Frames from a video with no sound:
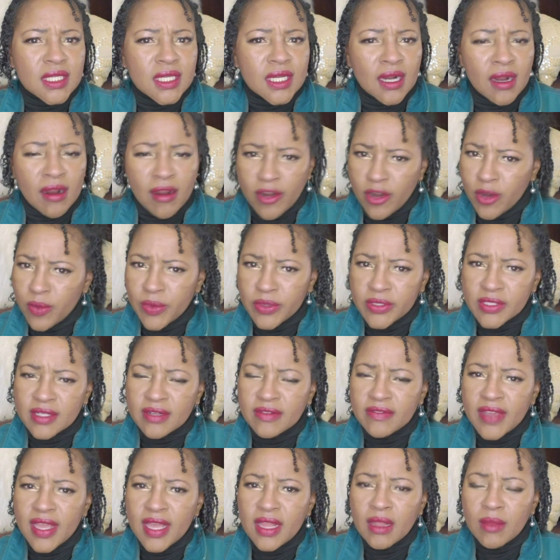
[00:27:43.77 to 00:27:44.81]

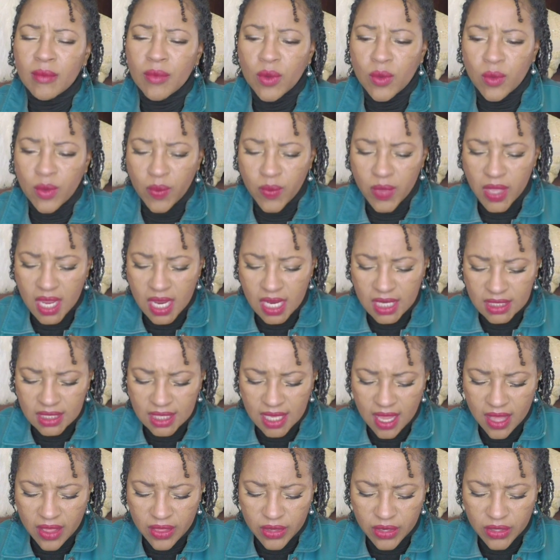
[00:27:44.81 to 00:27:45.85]
100% available when we got
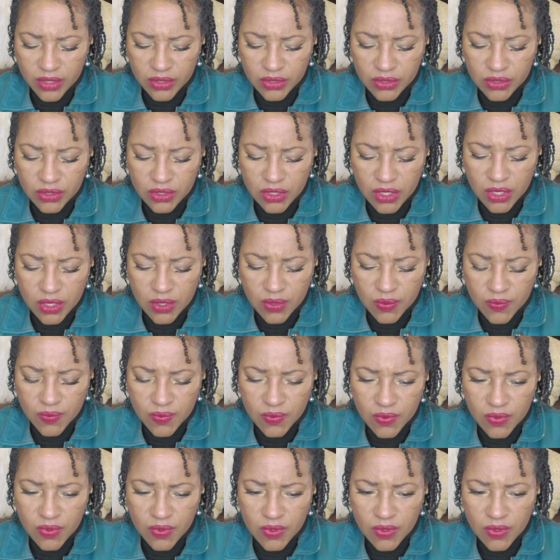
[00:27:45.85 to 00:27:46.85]
together. So